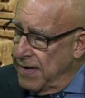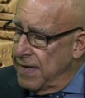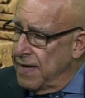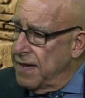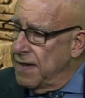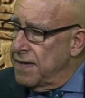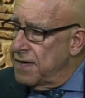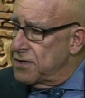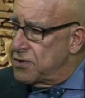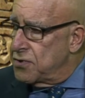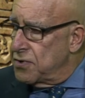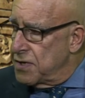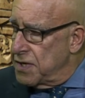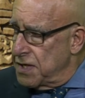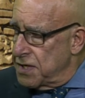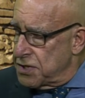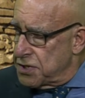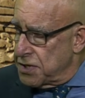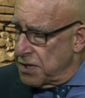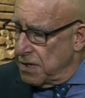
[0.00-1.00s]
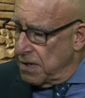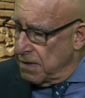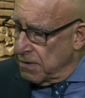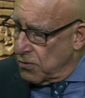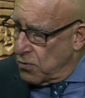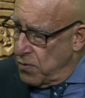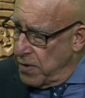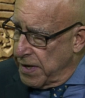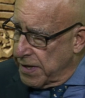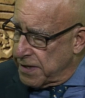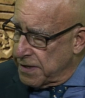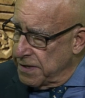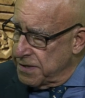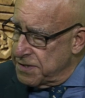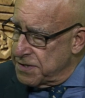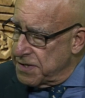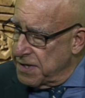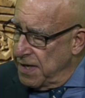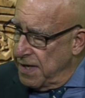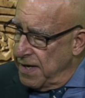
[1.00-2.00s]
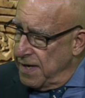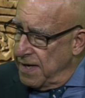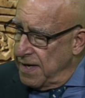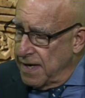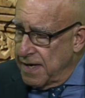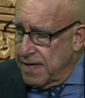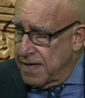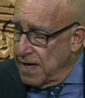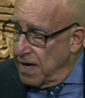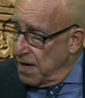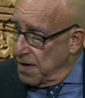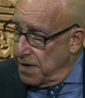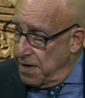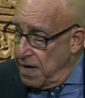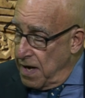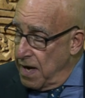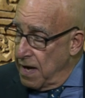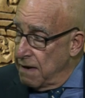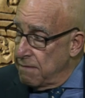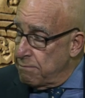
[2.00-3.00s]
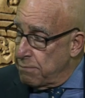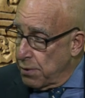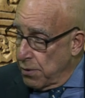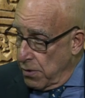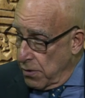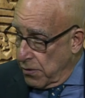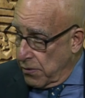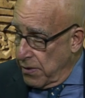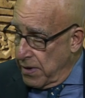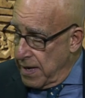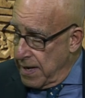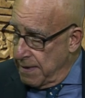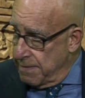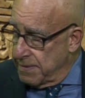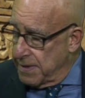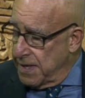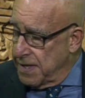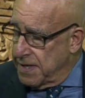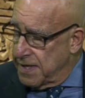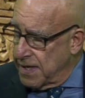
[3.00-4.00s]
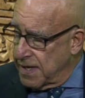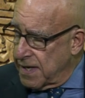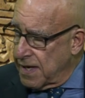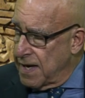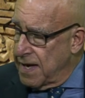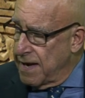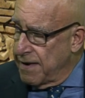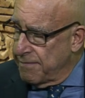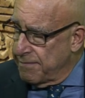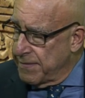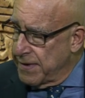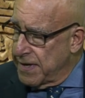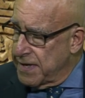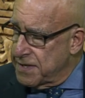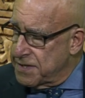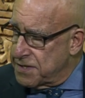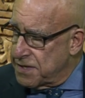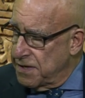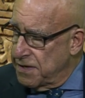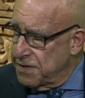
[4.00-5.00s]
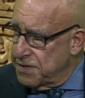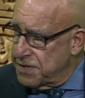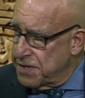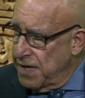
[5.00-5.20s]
The traditional Quakers are non-programmed and didn't have ministers.